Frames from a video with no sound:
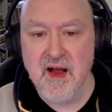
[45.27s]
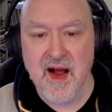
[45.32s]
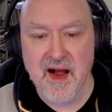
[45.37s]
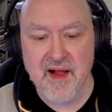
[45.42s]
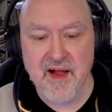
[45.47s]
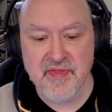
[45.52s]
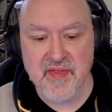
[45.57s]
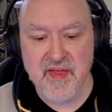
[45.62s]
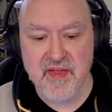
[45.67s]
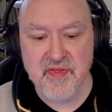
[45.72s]

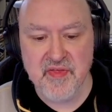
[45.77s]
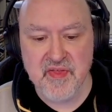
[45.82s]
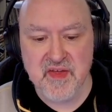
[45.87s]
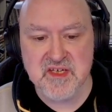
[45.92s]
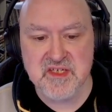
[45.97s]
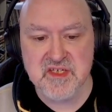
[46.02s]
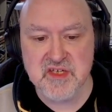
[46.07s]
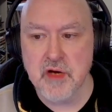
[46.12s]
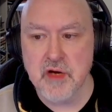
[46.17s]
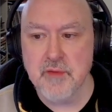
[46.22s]
And then
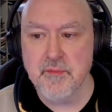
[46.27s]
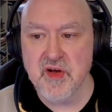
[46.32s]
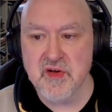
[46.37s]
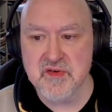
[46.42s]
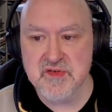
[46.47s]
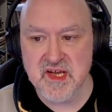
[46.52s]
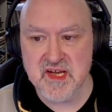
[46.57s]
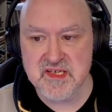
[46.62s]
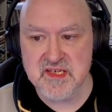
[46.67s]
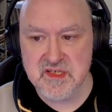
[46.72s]
these
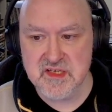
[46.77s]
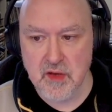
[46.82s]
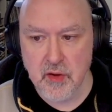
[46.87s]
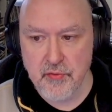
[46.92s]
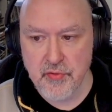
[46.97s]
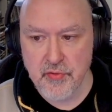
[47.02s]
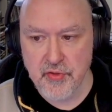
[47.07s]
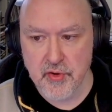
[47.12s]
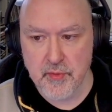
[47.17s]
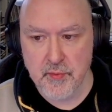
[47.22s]
thermos are
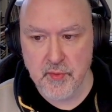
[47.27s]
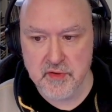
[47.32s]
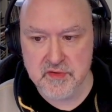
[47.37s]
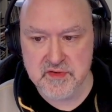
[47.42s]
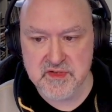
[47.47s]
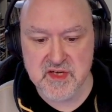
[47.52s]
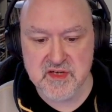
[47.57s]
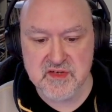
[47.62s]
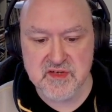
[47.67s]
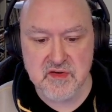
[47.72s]
slow
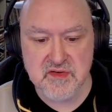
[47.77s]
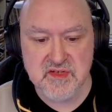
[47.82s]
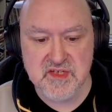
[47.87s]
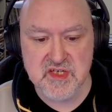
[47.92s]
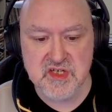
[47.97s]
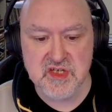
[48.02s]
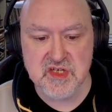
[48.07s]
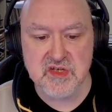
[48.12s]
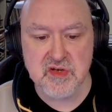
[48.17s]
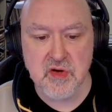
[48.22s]
thermos. So
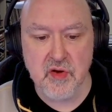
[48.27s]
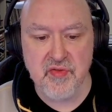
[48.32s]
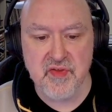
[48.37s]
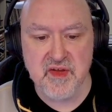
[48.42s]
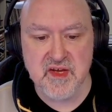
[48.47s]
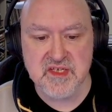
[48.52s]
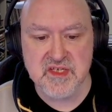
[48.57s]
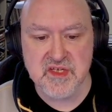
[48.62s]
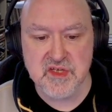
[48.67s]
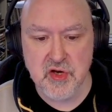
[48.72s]
digits on
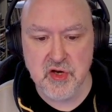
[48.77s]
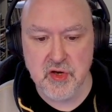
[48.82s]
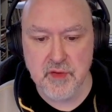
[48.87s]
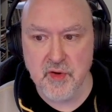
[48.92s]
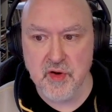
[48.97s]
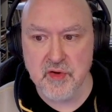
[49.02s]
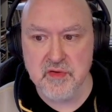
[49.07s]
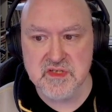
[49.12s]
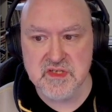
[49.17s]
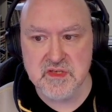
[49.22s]
these
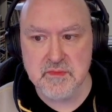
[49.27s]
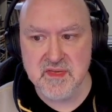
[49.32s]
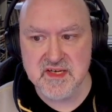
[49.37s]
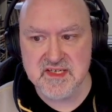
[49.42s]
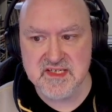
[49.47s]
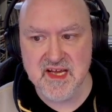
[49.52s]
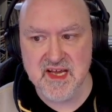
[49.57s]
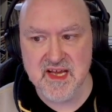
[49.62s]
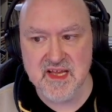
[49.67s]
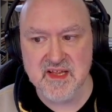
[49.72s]
thermos
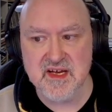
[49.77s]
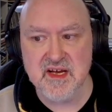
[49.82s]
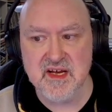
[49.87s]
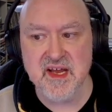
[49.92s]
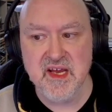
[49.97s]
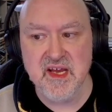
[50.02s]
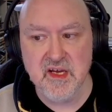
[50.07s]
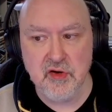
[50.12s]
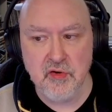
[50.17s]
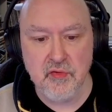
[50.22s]
must either
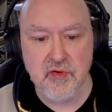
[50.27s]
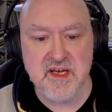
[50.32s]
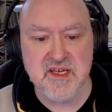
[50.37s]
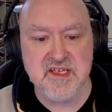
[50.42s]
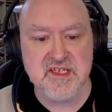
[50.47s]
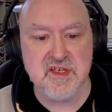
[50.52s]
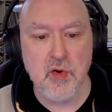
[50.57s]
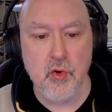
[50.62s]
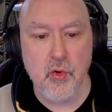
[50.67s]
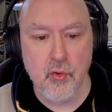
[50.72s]

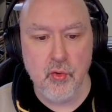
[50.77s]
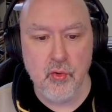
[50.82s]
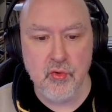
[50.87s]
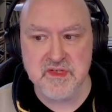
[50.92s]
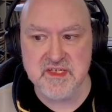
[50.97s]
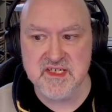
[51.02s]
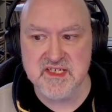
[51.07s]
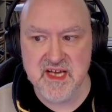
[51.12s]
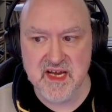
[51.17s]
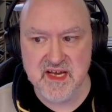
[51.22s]
increase or
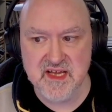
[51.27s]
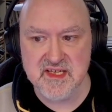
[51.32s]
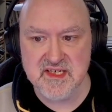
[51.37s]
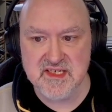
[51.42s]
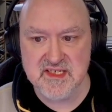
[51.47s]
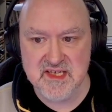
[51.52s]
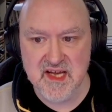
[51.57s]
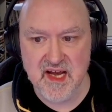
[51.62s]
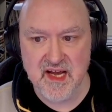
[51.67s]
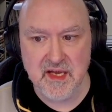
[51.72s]
stay the
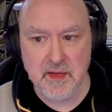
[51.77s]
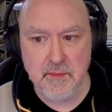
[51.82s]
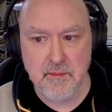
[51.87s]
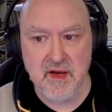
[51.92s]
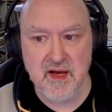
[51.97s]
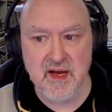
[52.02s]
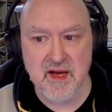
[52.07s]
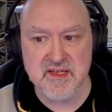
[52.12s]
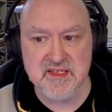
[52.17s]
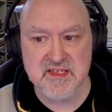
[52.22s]
same
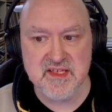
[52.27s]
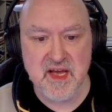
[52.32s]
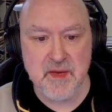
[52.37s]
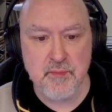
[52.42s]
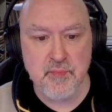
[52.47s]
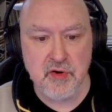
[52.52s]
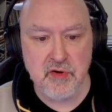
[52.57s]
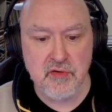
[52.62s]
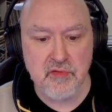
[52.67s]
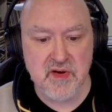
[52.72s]
as they
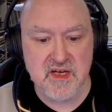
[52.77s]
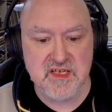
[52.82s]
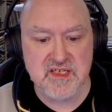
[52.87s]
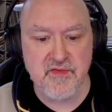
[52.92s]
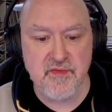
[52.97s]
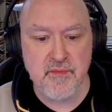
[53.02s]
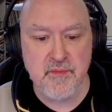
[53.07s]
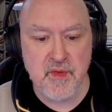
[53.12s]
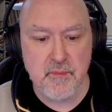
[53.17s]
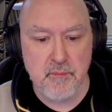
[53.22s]
progress
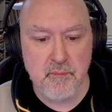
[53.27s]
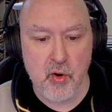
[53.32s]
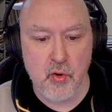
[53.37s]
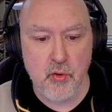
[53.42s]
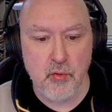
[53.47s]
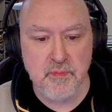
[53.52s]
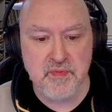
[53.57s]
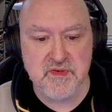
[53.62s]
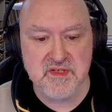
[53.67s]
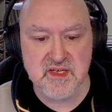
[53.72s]
from the
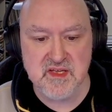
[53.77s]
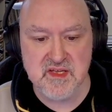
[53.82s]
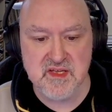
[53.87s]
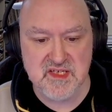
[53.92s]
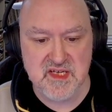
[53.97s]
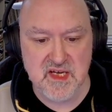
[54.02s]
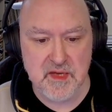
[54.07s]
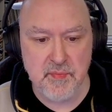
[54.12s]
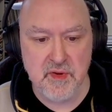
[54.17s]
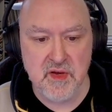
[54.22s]
bulb to the
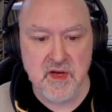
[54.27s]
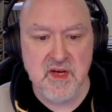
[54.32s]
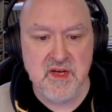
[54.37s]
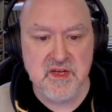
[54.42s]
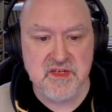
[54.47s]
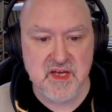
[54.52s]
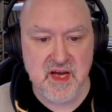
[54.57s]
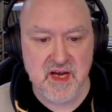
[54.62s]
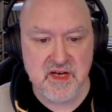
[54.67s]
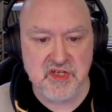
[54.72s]
tip.
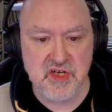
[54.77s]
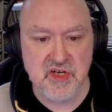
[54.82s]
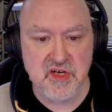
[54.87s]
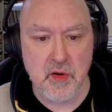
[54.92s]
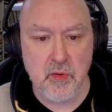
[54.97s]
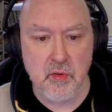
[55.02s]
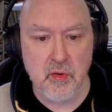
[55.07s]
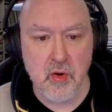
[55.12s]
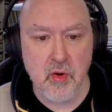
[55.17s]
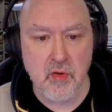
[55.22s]
So as you
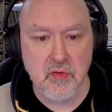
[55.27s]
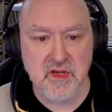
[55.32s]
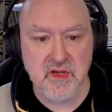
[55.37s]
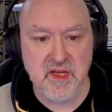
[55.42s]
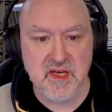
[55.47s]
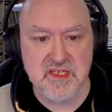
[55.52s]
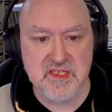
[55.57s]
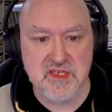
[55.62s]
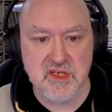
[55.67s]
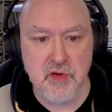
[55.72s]
go along
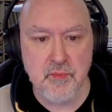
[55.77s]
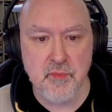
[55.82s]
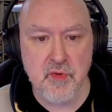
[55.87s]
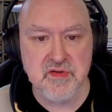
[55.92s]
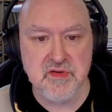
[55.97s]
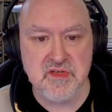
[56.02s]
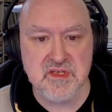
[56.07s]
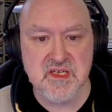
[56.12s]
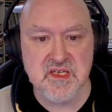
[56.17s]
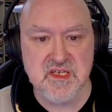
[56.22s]
these
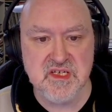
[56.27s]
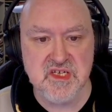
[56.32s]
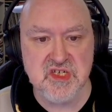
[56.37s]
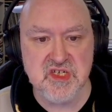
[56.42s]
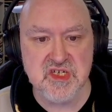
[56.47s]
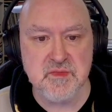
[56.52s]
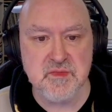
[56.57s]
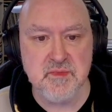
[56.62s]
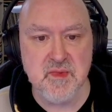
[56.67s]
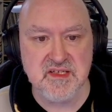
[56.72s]
thermos, the digits
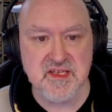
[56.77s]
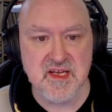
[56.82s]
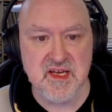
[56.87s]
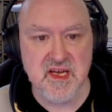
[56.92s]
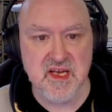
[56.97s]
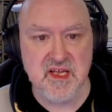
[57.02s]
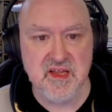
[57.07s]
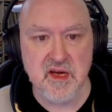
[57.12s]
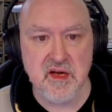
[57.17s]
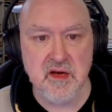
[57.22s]
digits must
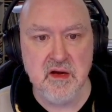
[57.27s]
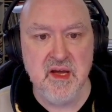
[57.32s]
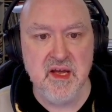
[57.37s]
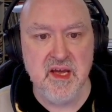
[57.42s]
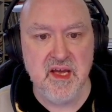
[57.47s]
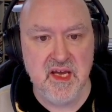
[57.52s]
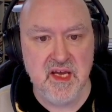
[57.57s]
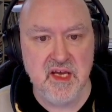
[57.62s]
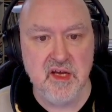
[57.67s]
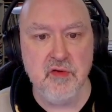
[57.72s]
either
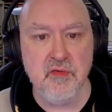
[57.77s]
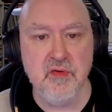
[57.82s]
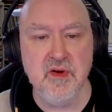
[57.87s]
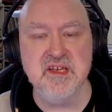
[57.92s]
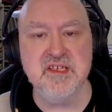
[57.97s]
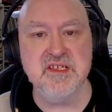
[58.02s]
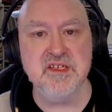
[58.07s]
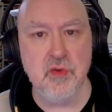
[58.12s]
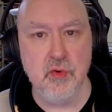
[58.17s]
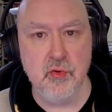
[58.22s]

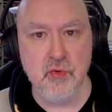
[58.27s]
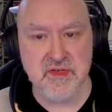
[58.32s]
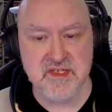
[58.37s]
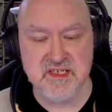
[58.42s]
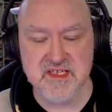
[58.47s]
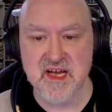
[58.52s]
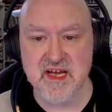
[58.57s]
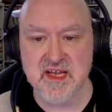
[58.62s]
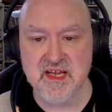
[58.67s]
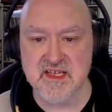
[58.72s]
increase or
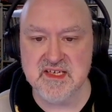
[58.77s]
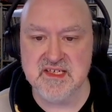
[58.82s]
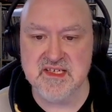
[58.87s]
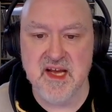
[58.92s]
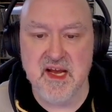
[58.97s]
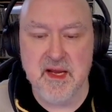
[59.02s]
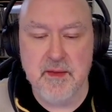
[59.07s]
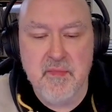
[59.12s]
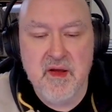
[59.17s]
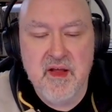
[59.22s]
stay the
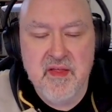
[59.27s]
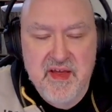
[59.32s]
same.